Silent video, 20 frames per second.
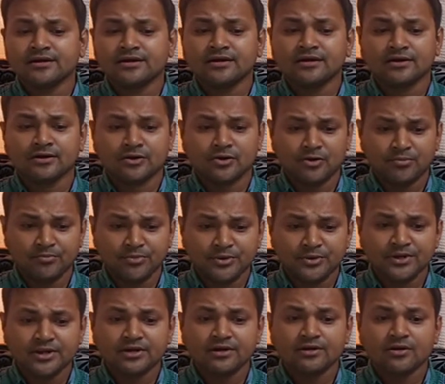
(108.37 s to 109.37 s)
a
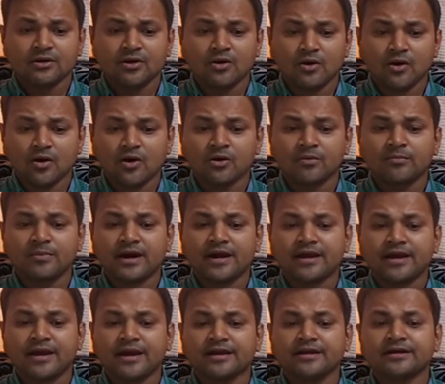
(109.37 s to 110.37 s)
computer or by
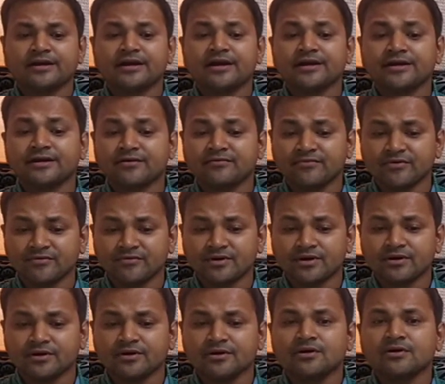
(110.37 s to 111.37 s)
an
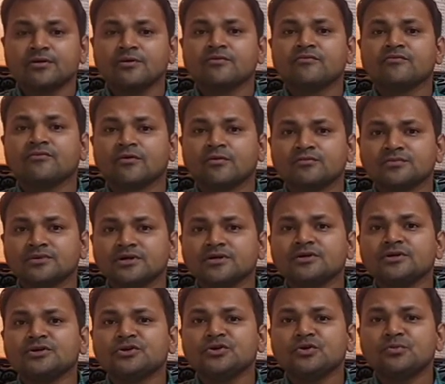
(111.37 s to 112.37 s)
interviewer from the
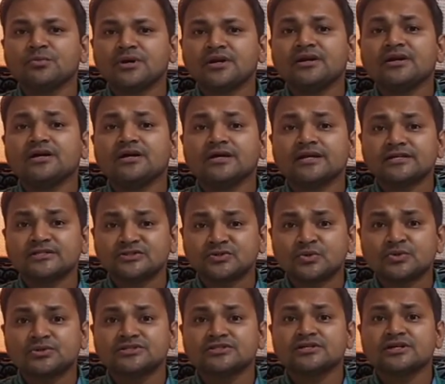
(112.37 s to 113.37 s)
human
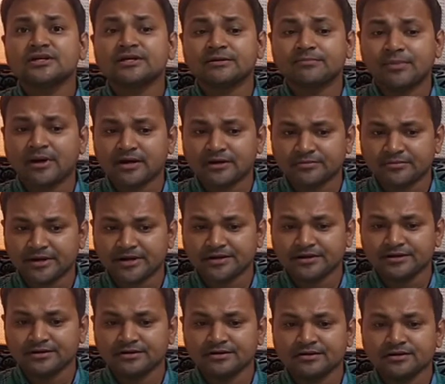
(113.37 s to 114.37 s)
resource department
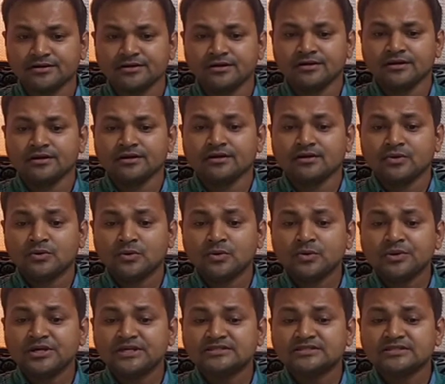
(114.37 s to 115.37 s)
who
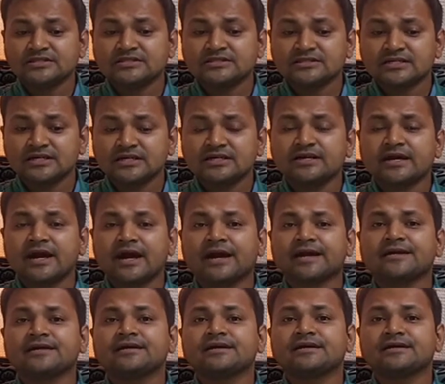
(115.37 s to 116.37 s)
is skilled at
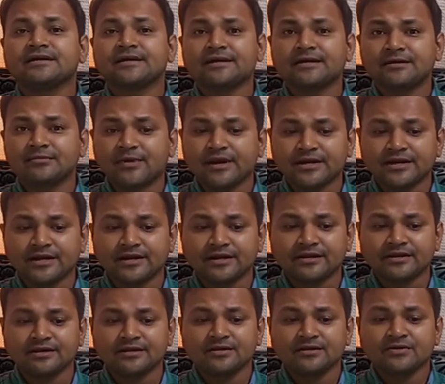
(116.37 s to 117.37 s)
determining
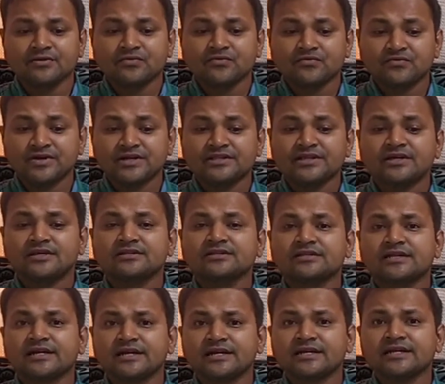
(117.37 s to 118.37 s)
whether
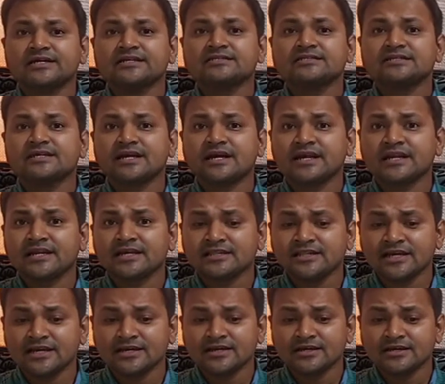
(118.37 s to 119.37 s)
there is
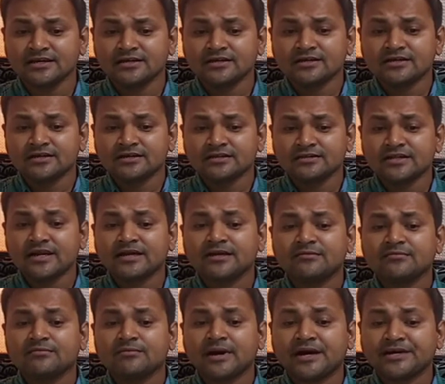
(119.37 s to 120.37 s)
anything
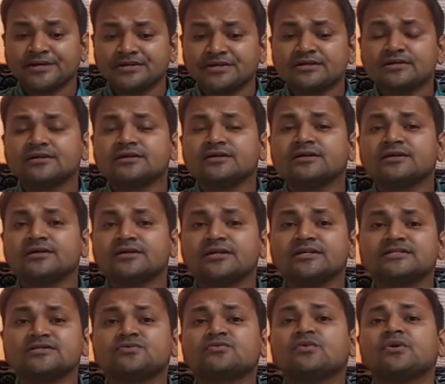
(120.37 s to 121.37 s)
that might
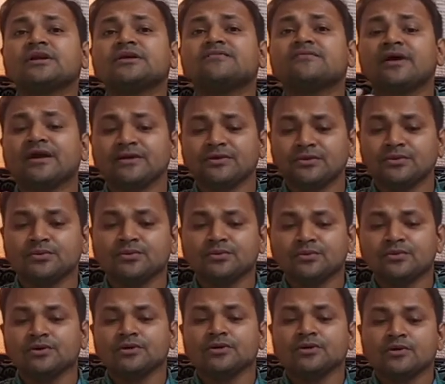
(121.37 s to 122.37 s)
disqualify you
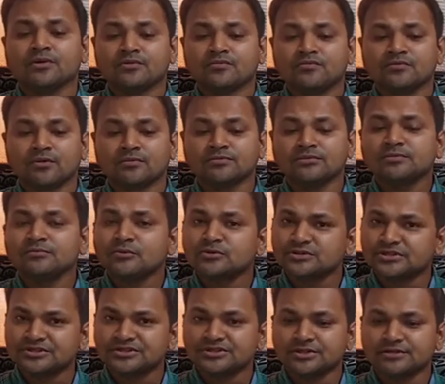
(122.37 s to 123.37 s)
from the
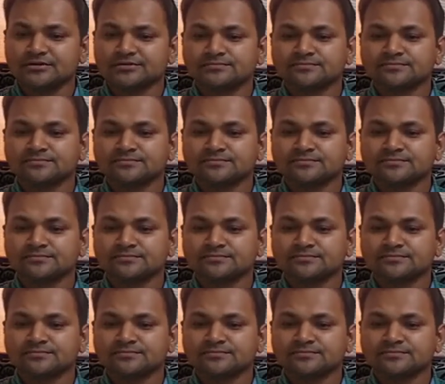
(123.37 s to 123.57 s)
position.